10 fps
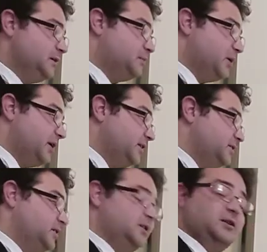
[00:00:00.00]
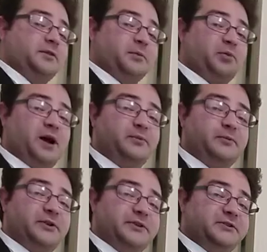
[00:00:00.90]
But the
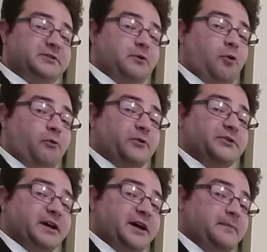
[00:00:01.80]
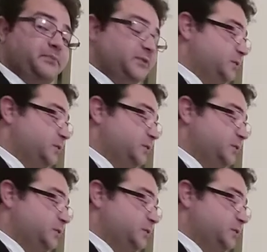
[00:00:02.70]
problem is, over time,